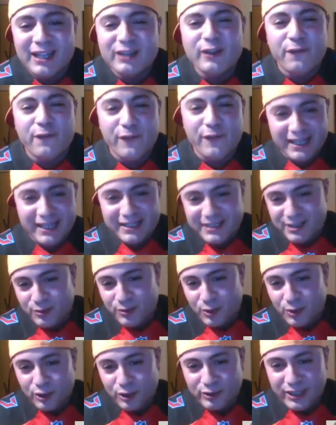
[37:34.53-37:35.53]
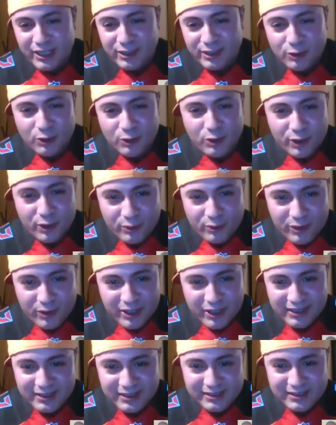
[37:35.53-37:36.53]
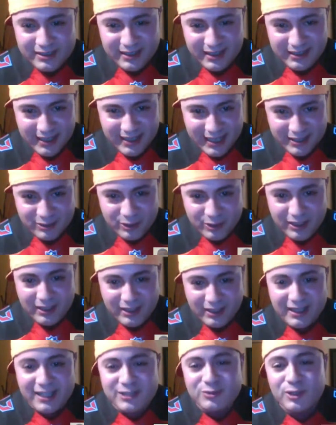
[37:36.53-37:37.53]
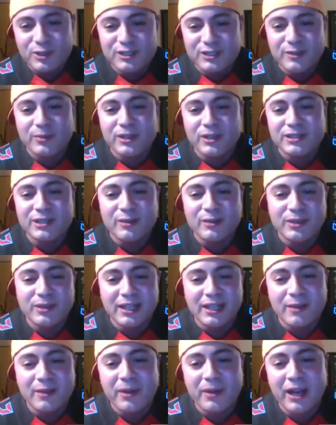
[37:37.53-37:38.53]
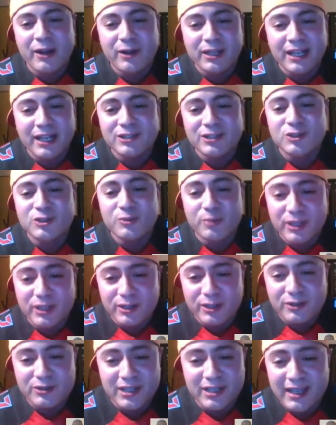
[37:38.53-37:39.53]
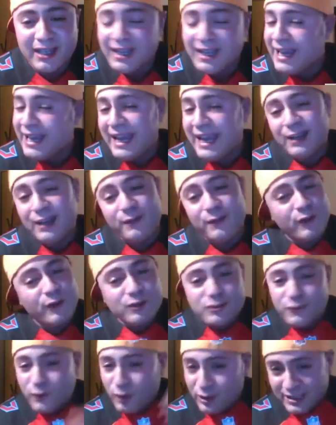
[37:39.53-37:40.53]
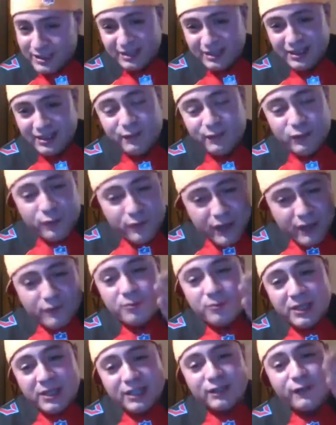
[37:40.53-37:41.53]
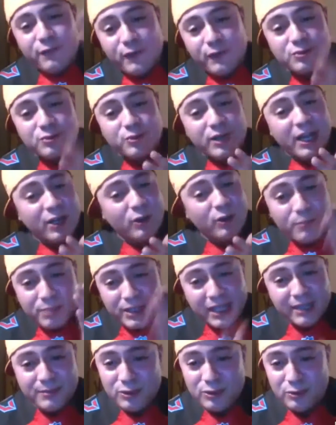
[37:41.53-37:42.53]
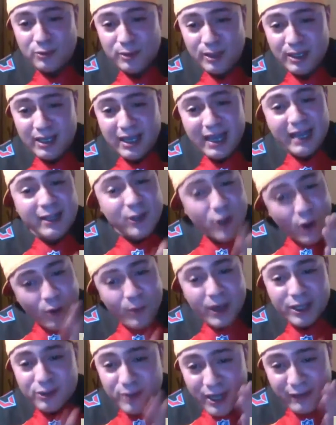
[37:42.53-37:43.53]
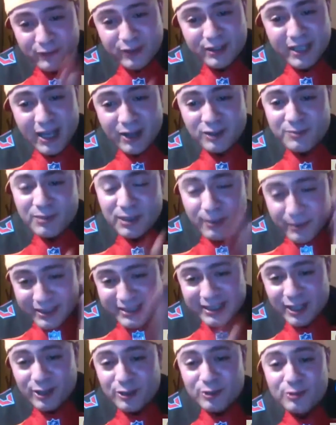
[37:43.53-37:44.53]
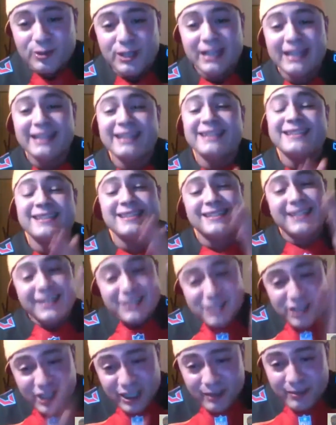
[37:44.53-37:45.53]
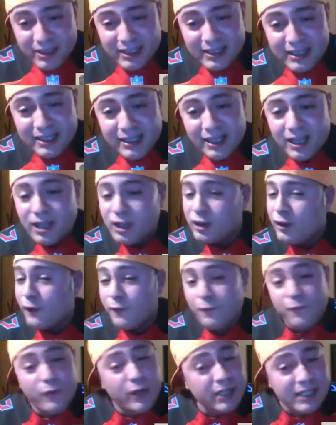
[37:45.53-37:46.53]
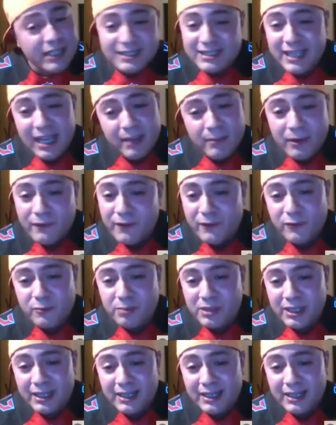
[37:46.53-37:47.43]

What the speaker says: the fantasy world and the Lord of the Rings and that sort of thing, this one is going to be like a parody on superheroes. And first of all, listen, if you've never played the first one, I don't blame you. I know why you have your doubts, but let me tell you, this is legitimately the funniest game I've ever played,